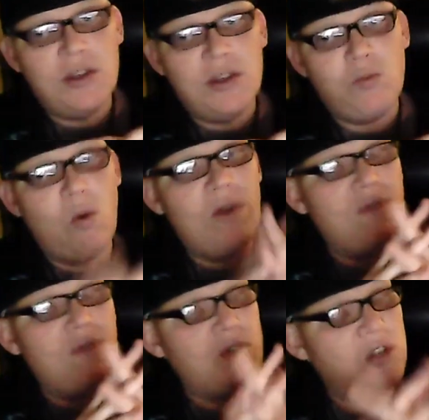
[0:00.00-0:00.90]
this
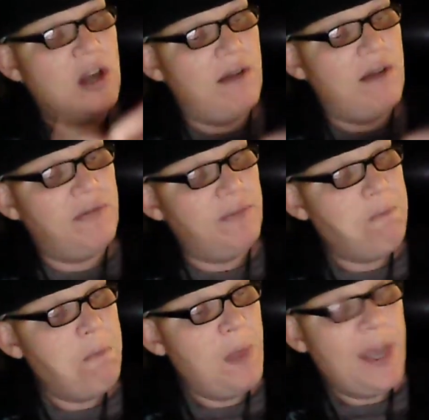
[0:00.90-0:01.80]
wonderful stuff.
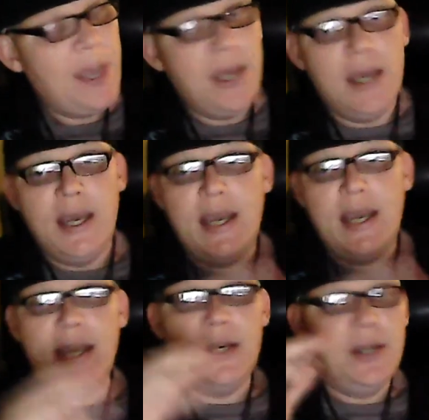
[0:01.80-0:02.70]

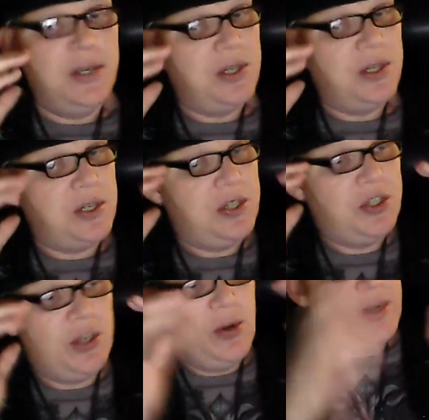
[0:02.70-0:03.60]
And just as soon